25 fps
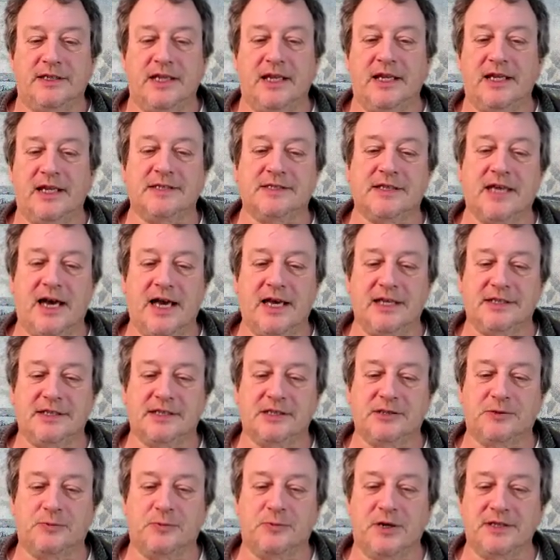De las
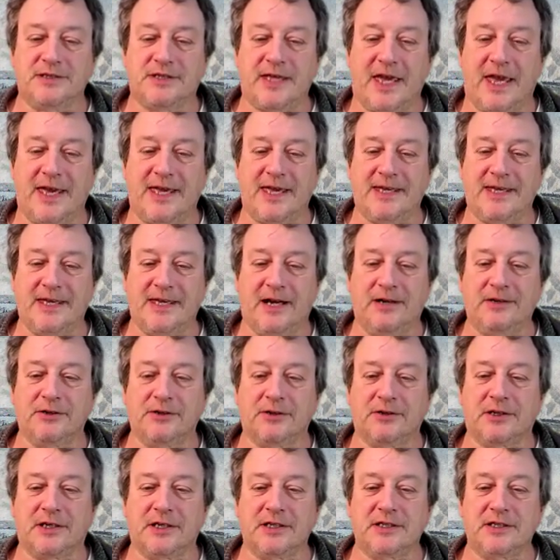Casas was a younger